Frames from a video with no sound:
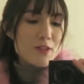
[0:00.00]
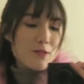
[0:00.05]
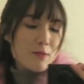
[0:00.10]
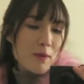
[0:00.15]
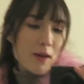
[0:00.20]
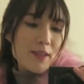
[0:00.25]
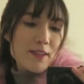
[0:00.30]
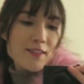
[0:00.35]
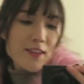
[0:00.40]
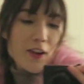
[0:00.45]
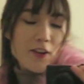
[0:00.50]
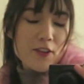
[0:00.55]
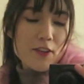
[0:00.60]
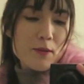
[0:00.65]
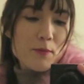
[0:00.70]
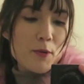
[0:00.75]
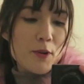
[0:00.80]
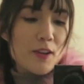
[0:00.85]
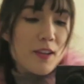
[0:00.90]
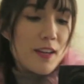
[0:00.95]
even my style
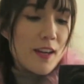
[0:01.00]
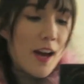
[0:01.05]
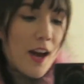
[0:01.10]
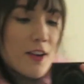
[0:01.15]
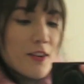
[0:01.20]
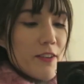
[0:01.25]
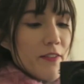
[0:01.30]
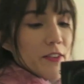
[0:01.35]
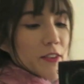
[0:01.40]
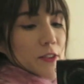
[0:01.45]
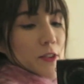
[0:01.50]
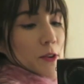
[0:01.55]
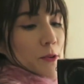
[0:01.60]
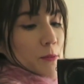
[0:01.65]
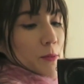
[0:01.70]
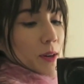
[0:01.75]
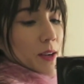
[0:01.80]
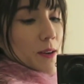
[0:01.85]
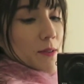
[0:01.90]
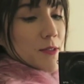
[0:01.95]
anymore. Like I don't even know
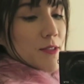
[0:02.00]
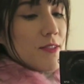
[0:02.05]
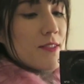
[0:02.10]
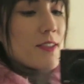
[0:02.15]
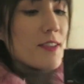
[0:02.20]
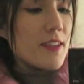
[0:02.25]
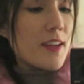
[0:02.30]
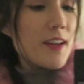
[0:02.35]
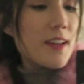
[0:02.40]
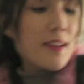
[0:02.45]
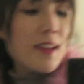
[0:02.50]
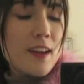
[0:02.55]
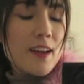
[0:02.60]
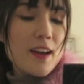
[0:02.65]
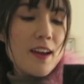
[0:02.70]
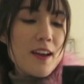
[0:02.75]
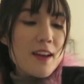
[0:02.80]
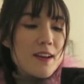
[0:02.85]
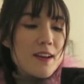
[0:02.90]
what I was thinking. Like